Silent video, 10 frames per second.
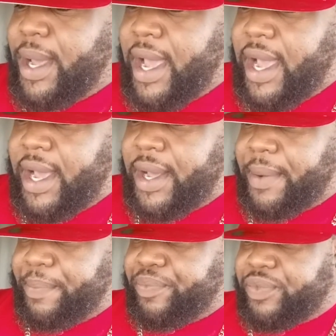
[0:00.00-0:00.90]

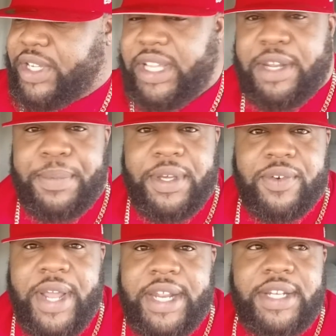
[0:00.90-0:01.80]
clean up your
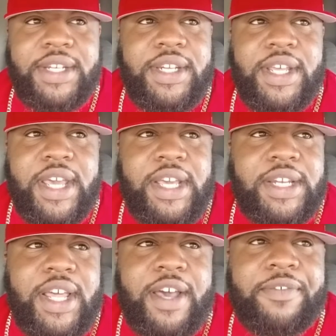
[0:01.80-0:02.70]
credit.
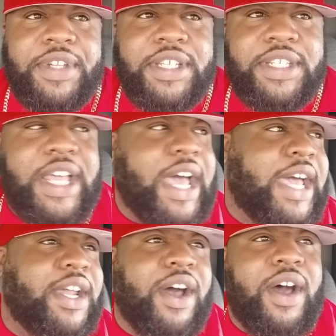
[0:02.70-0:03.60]
Love does
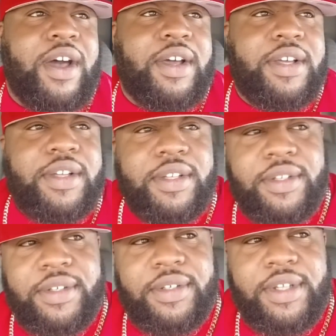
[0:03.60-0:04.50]
not
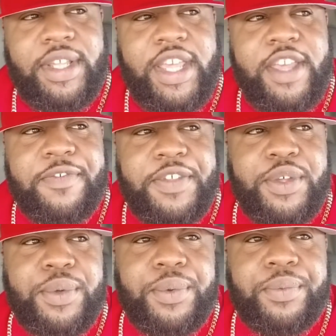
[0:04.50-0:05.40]
give
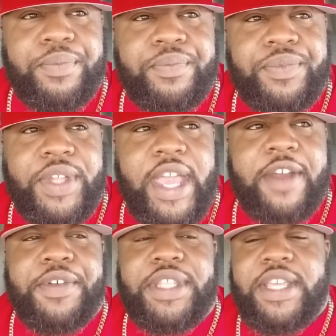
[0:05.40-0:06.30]
you
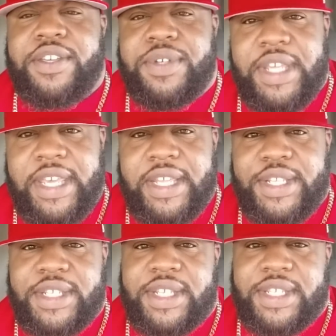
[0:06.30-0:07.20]
everything you
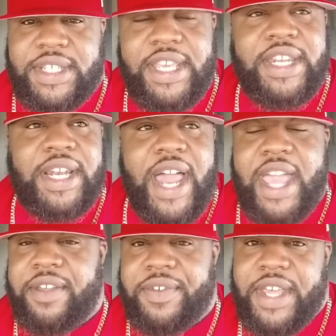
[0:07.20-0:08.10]
need to succeed in
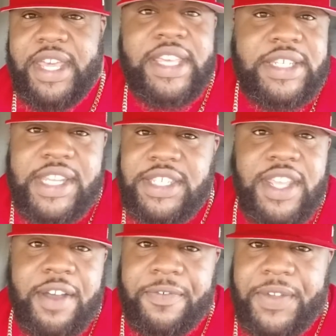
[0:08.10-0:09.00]
life. It's
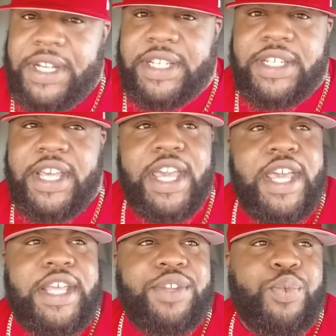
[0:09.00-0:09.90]
just a feeling.
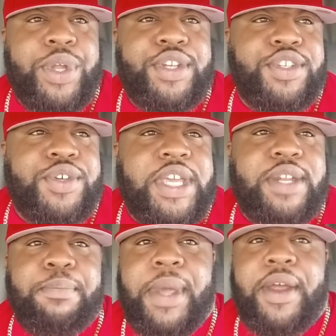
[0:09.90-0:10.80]
When you
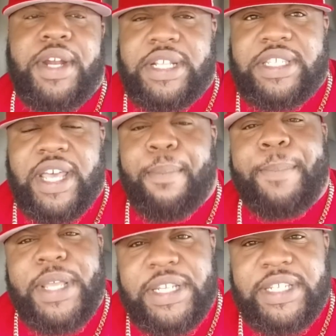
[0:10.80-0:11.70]
get married, it's a
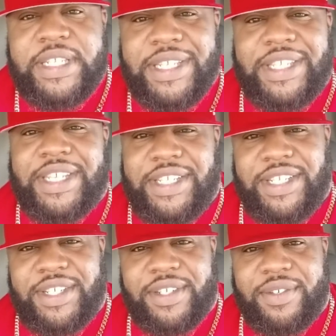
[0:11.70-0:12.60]
business
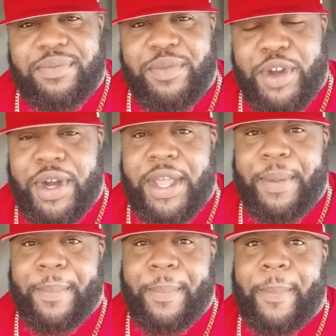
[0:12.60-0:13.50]
decision. All right?